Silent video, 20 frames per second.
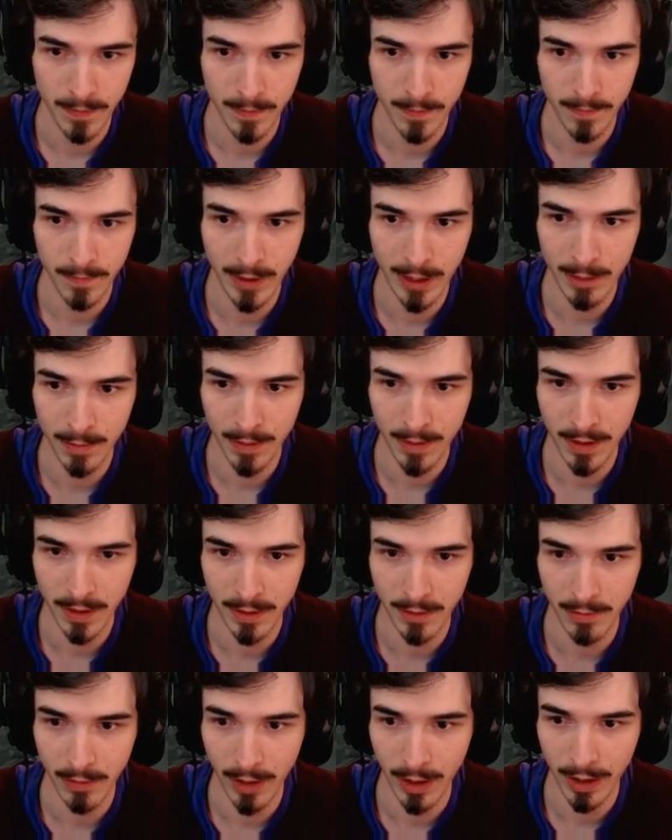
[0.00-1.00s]
Vayne with
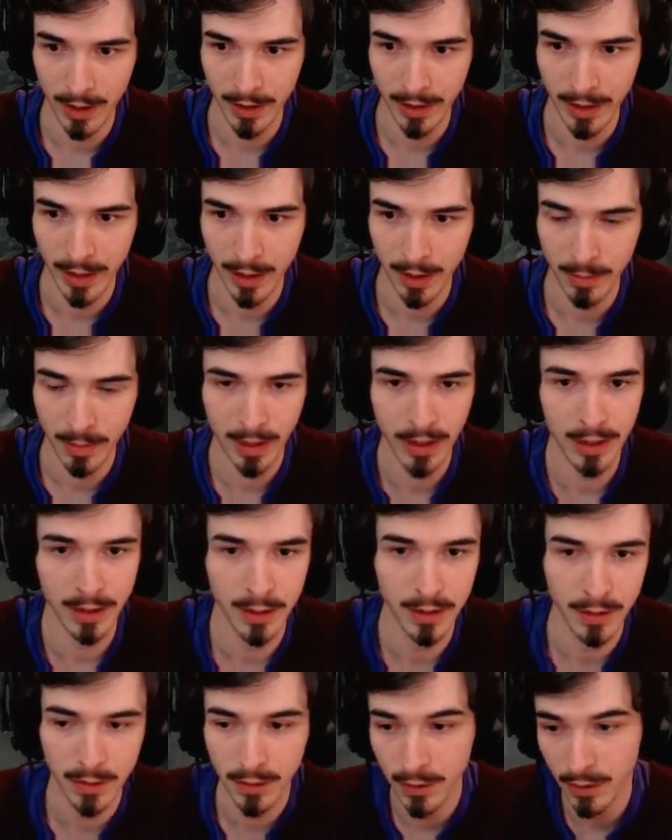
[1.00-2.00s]
the right click
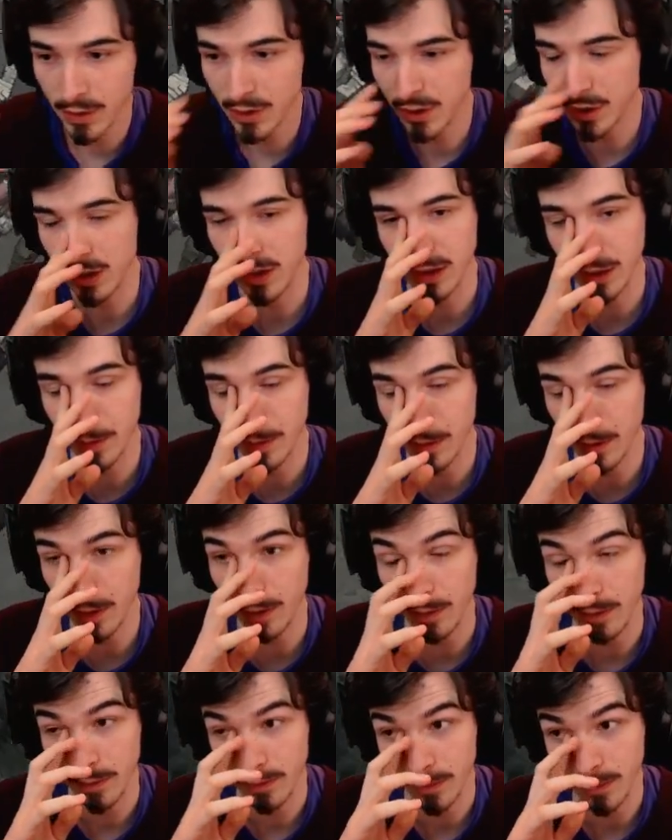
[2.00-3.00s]
outplay. Good shit. There we
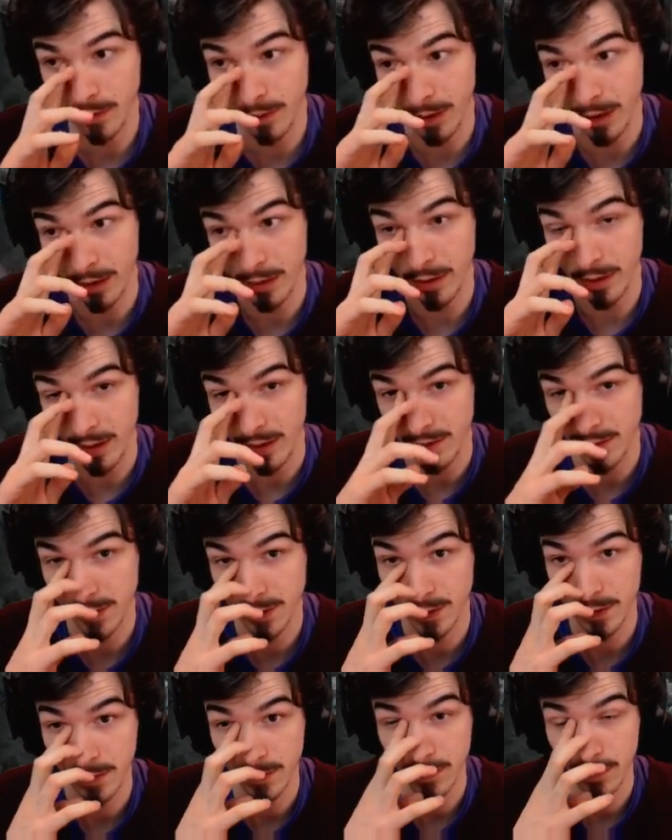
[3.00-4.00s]
go. Alright,
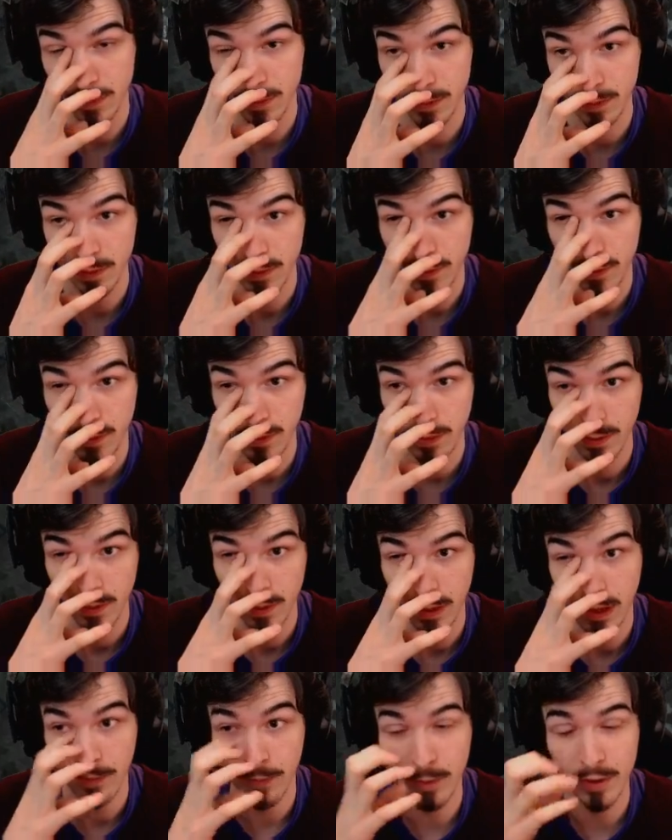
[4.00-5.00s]
nice.
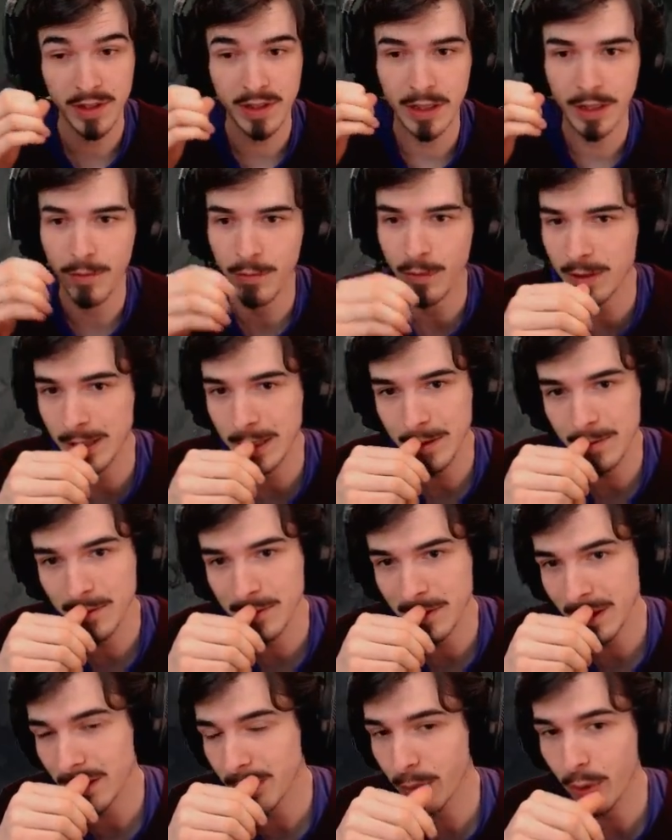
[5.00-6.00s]
If we see
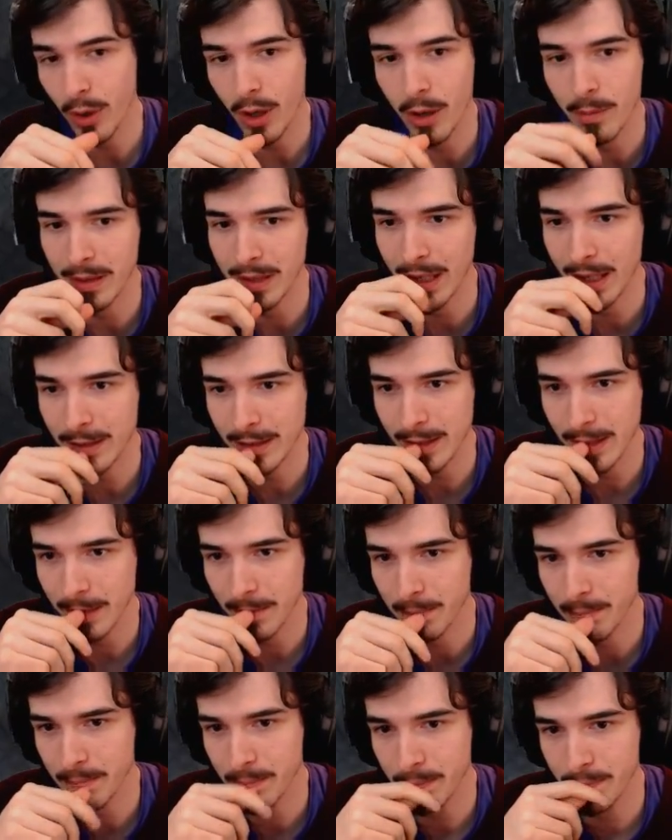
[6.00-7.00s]
Tristana bot, I mean, that's like
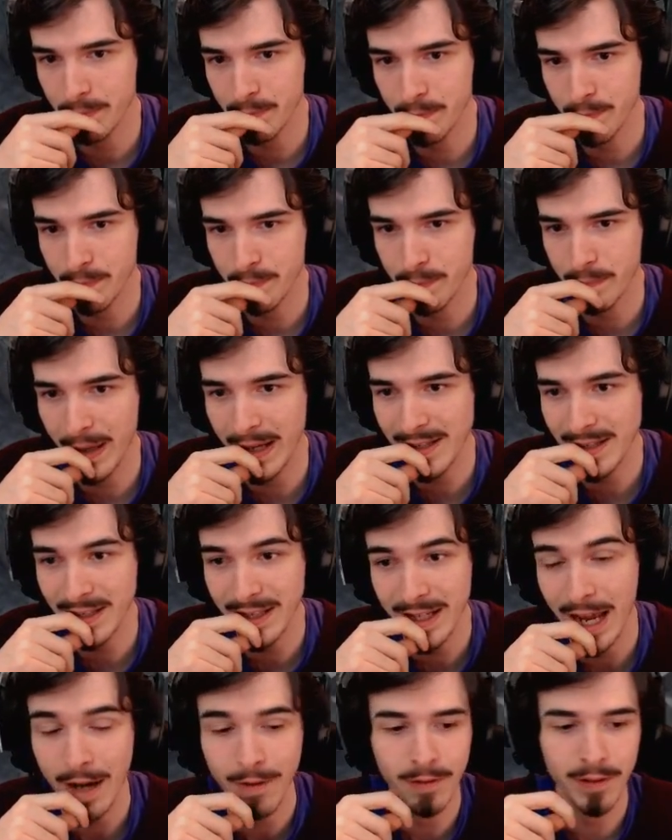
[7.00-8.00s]

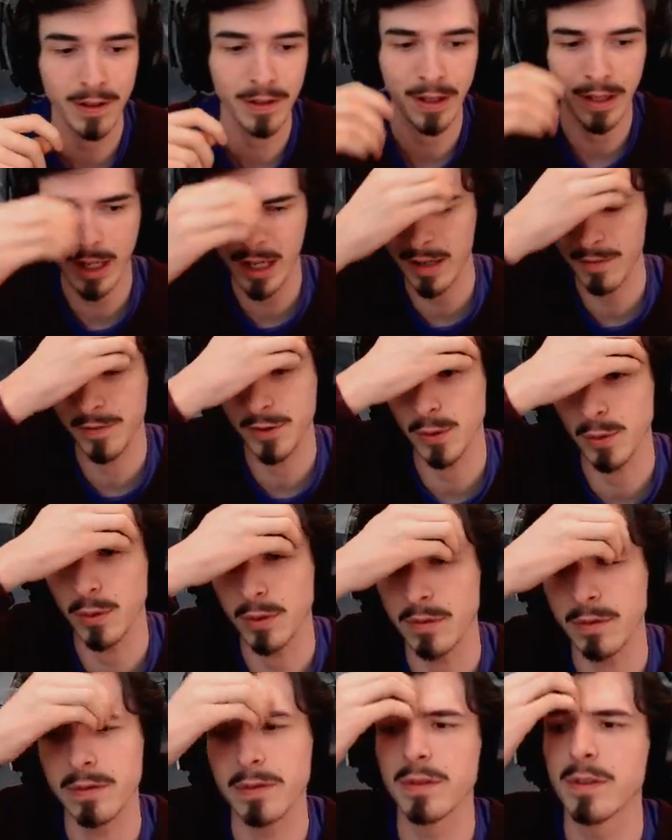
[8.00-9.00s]
basically everything they have,
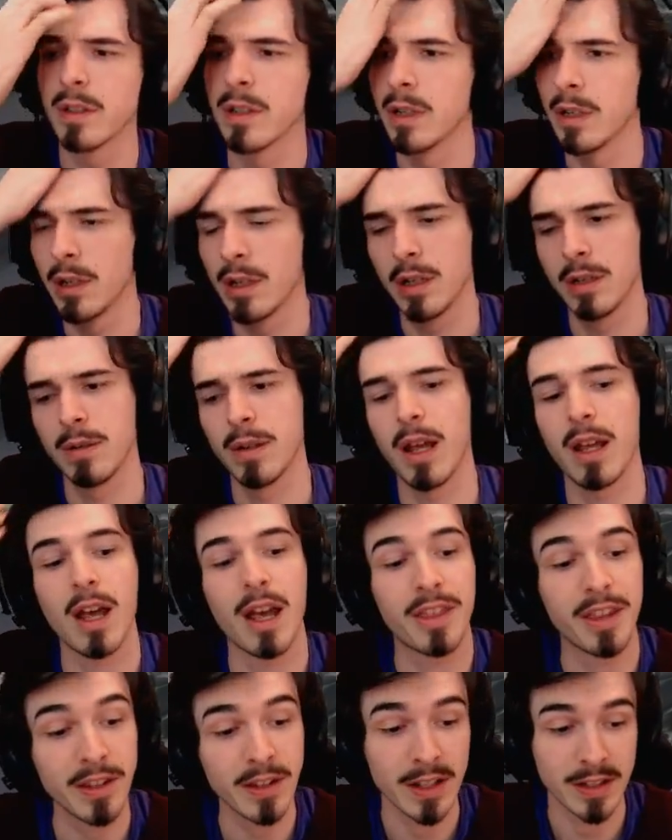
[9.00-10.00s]
sort of. I
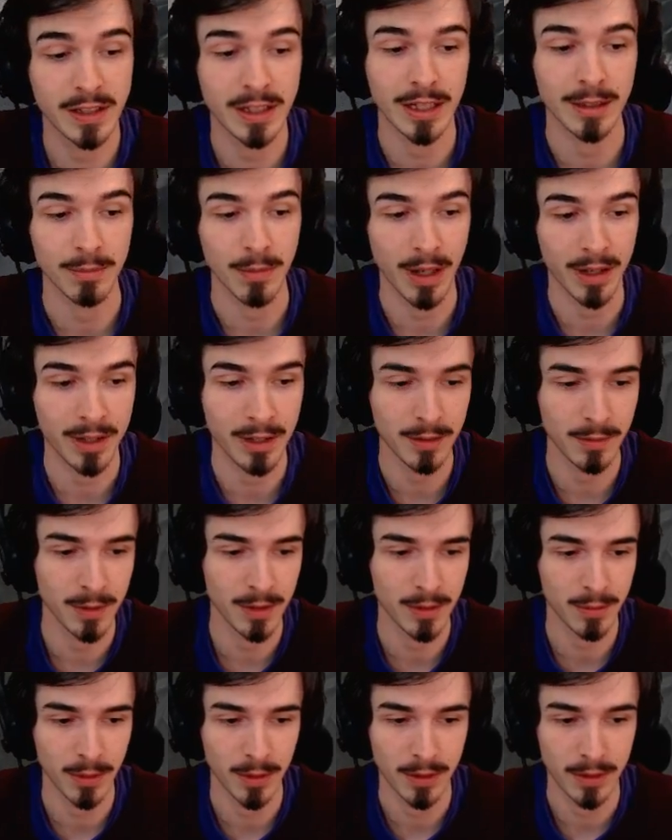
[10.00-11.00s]
think that's game. I think we
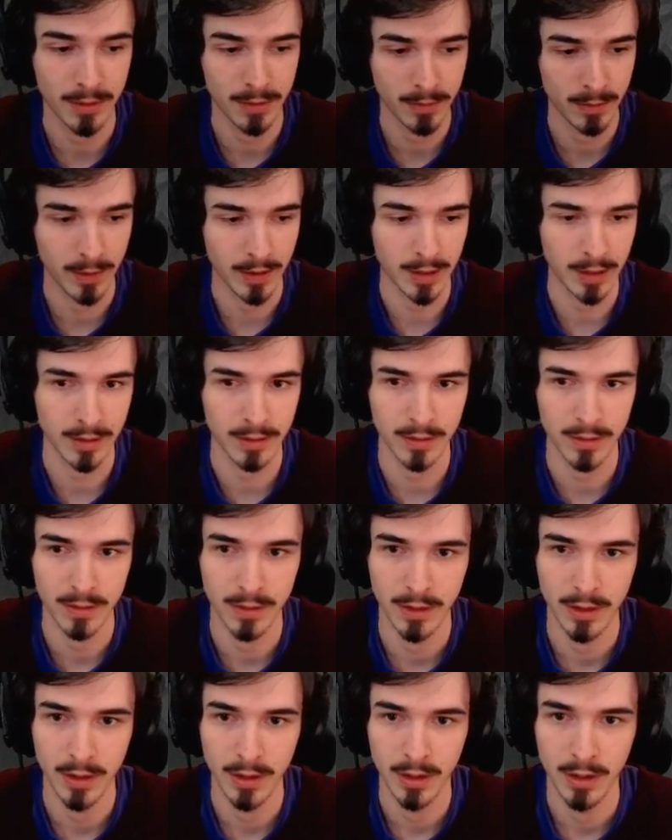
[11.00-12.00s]
just won with that.
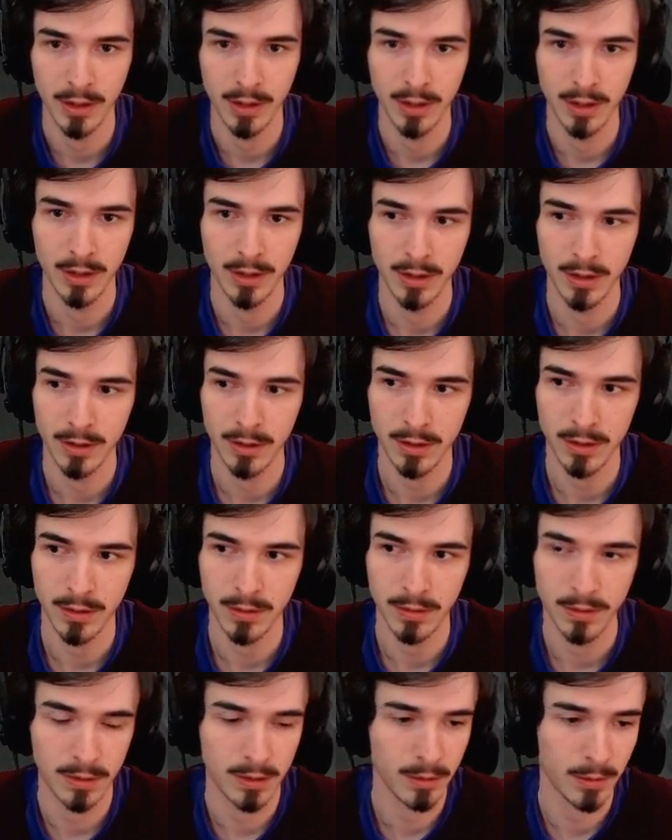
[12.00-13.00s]

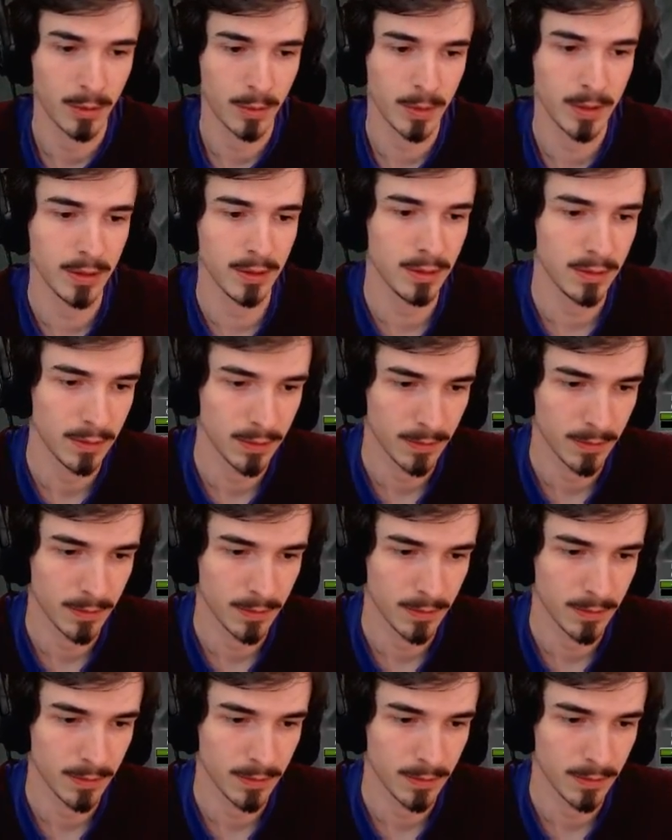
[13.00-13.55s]
Do we win?